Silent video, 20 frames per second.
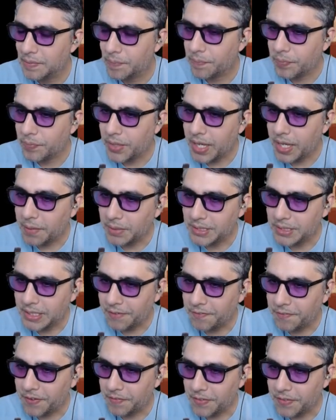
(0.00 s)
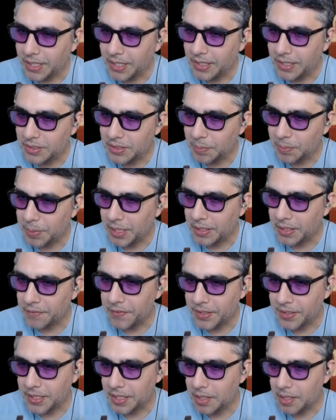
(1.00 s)
And we say 50, so being the
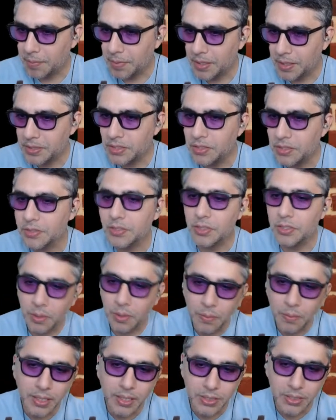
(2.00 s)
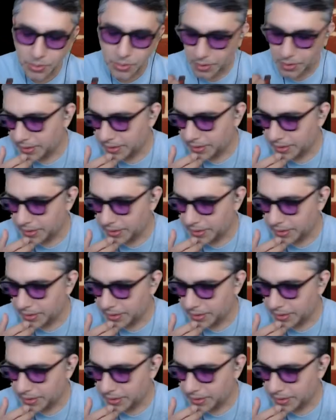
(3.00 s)
50 number. So do we want to store this in